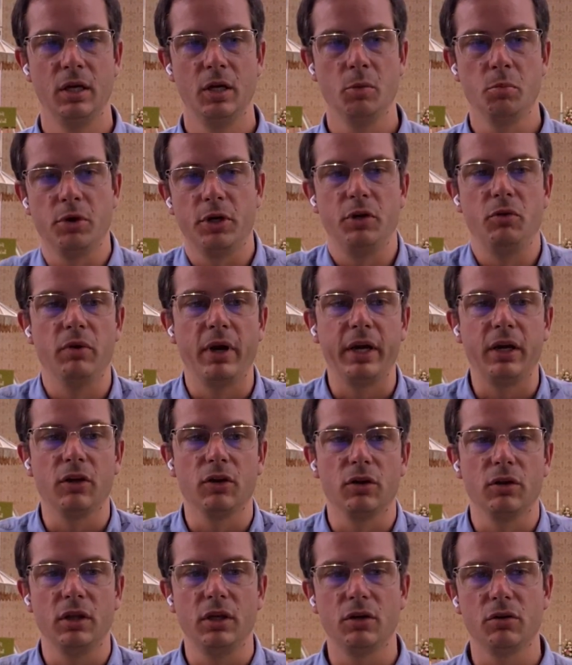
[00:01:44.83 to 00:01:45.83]
Pretty
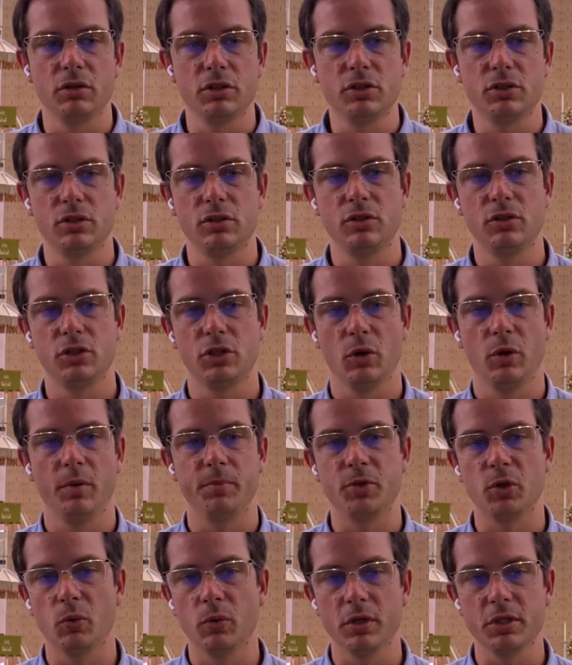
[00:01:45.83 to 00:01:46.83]
regularly, Christians show up
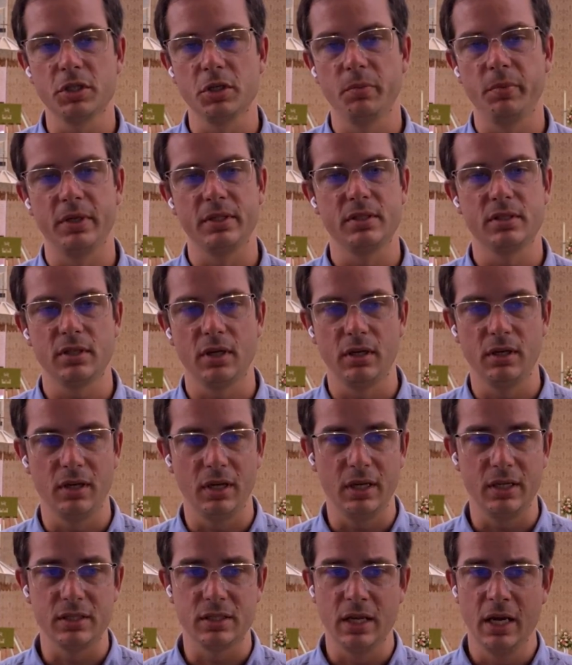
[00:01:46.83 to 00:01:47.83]
to worship on
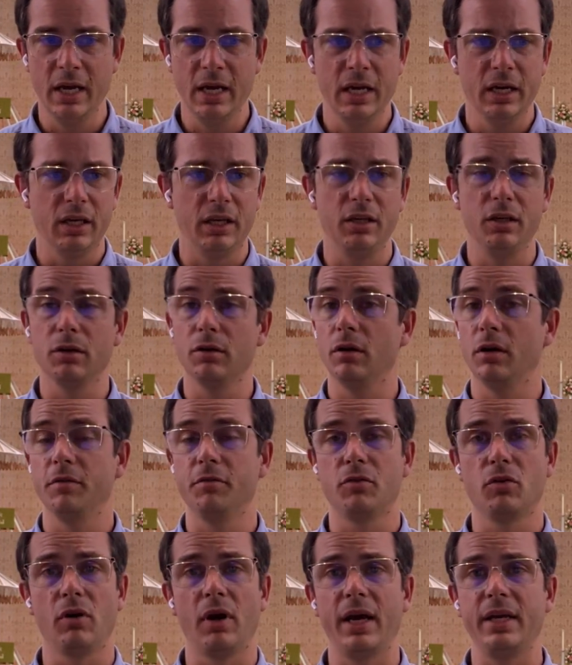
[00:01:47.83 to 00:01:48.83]
Sundays, hear of
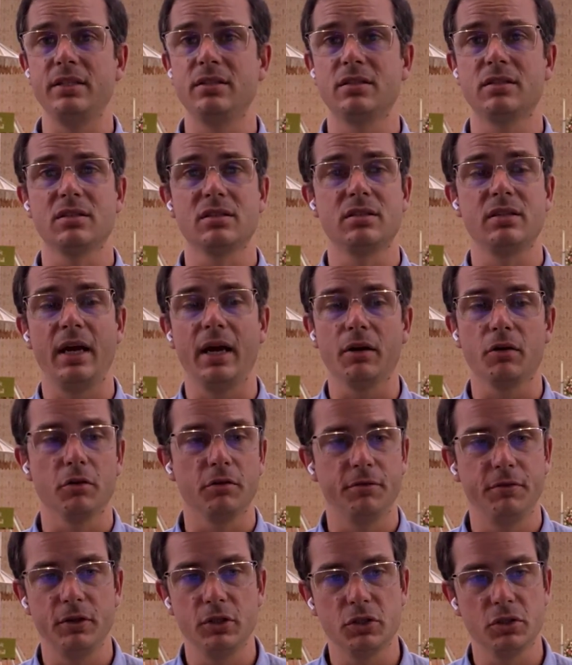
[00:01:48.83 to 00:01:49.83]
Christ's
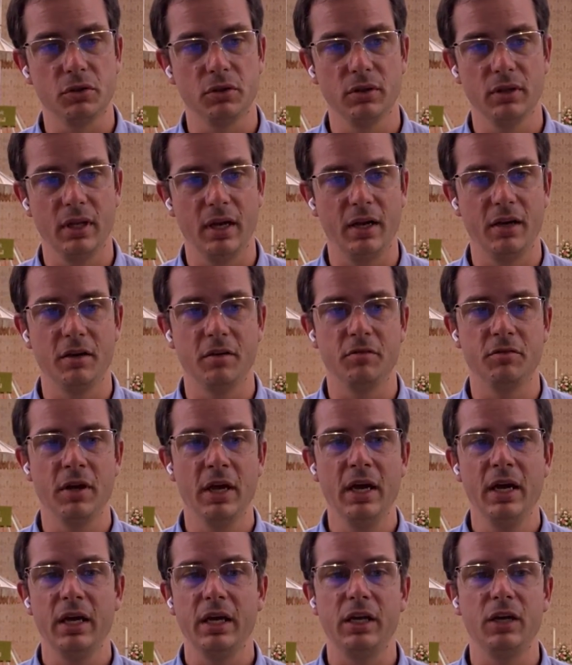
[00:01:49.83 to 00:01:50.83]
sacrificial
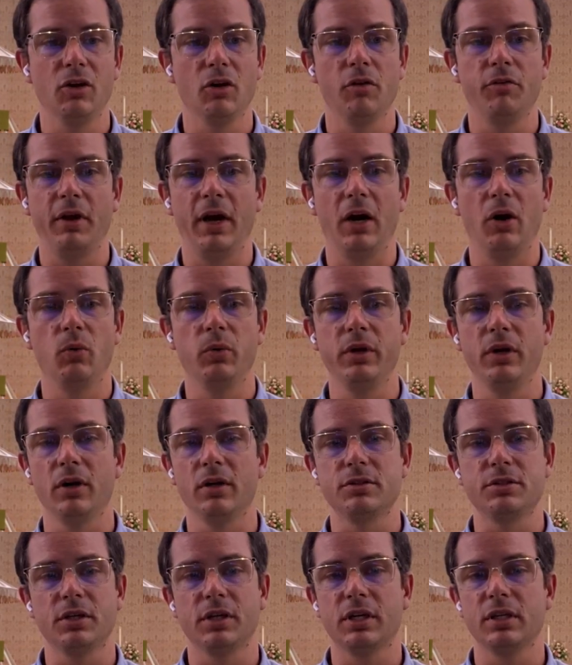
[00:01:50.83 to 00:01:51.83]
love, hear of how we are
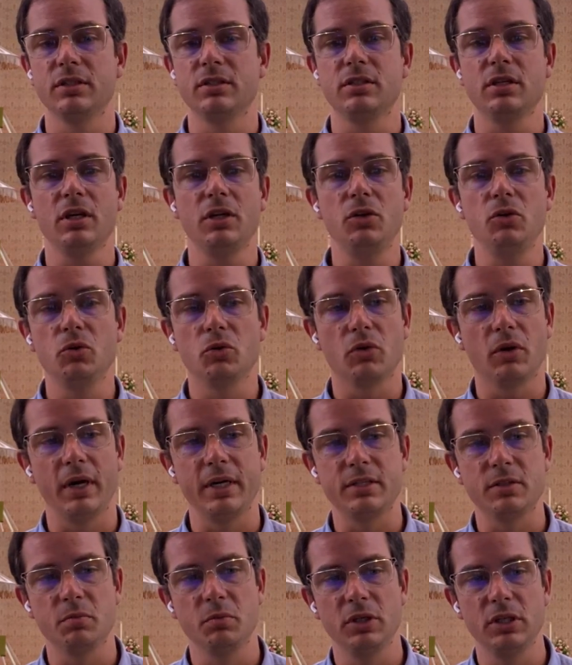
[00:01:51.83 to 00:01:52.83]
to continue
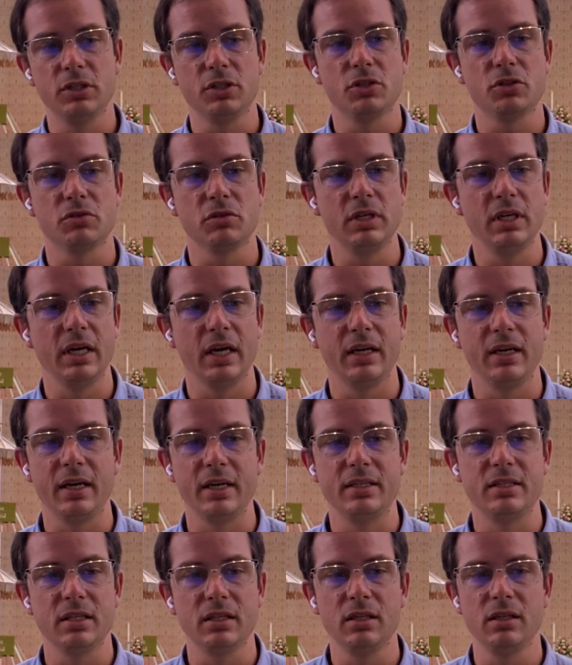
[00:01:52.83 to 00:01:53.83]
Christ's ministry and
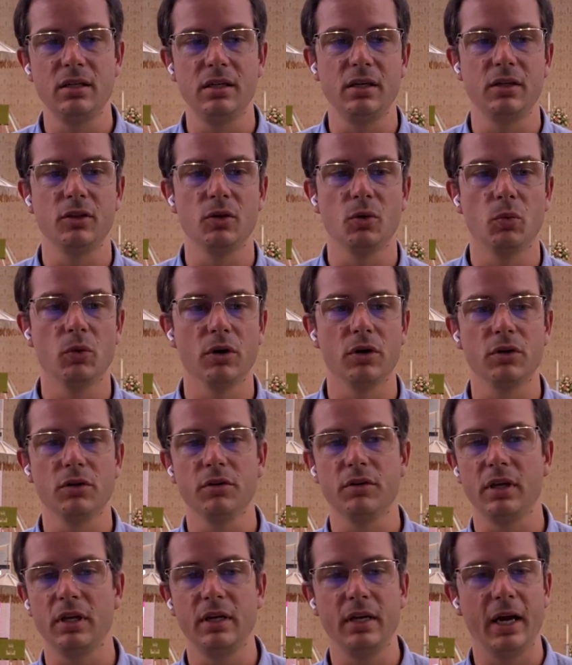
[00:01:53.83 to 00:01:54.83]
identity in the world,
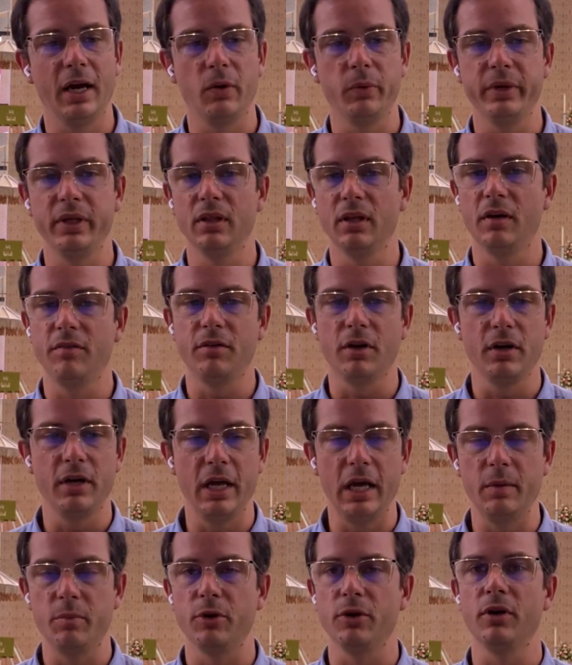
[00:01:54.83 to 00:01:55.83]
and how we love our
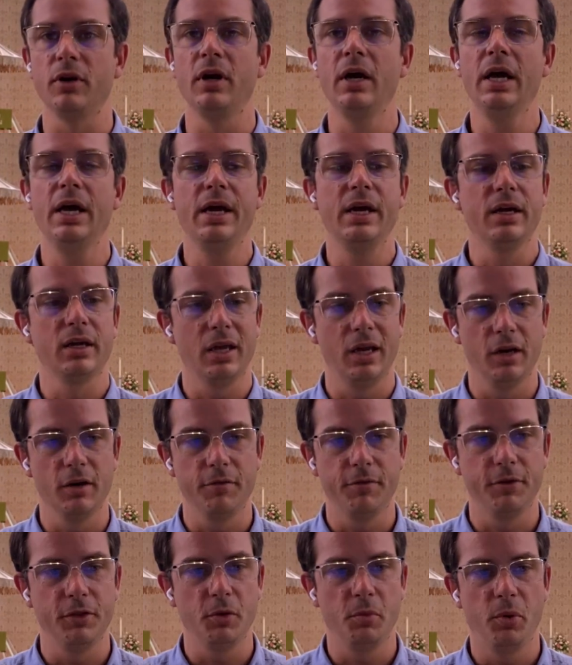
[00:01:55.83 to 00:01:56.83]
neighbor, care
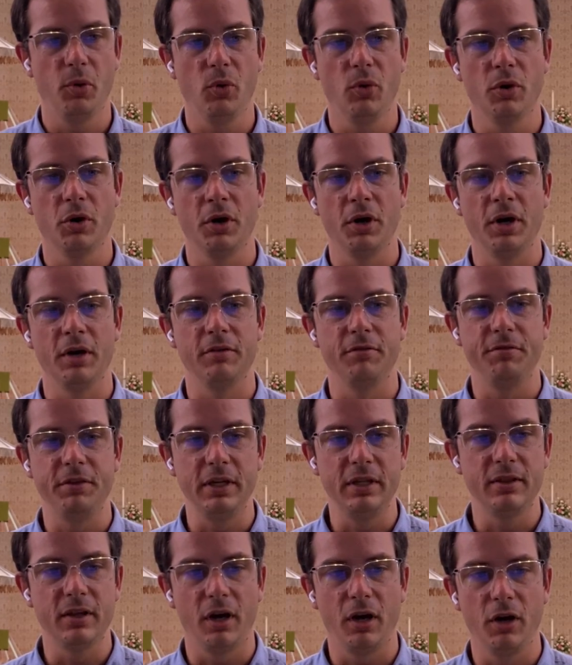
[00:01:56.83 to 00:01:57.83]
for the poor,
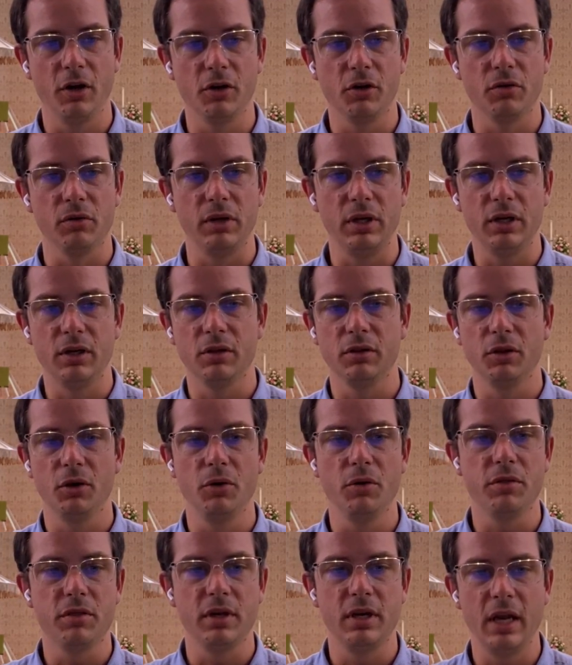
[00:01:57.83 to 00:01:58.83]
feed the hungry,
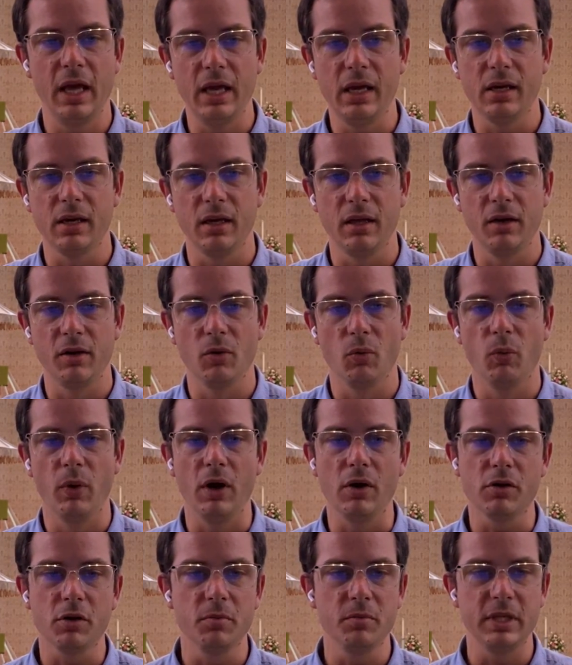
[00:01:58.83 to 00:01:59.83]
clothe the naked,
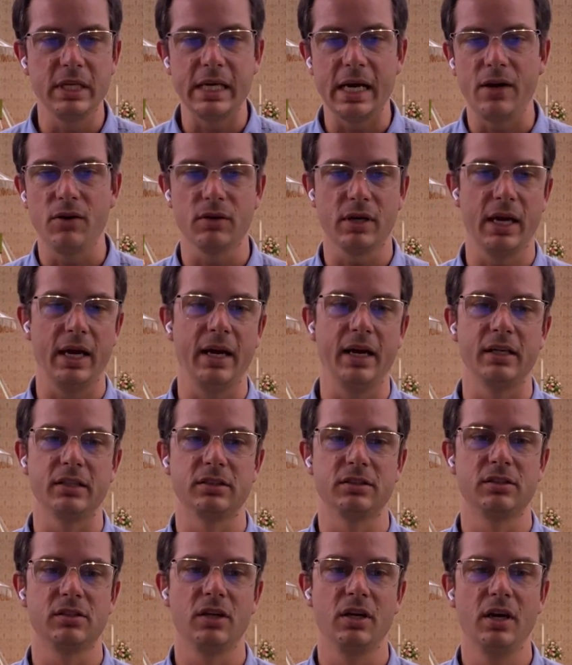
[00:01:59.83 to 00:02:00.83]
welcome the
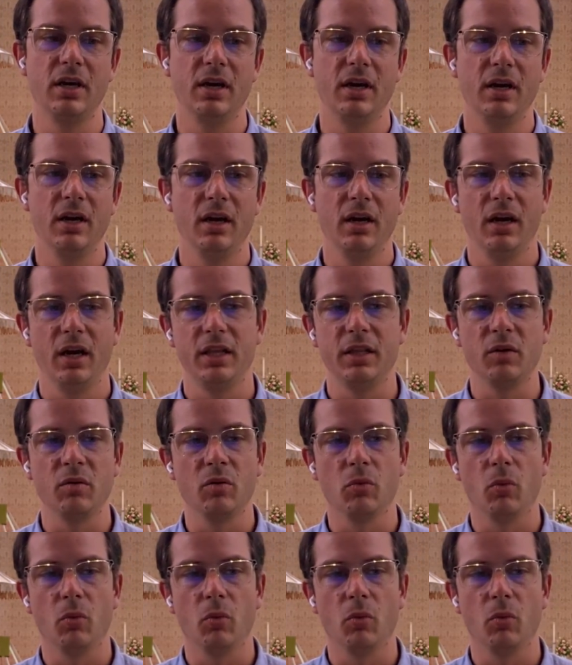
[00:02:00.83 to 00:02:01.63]
outcast. And then we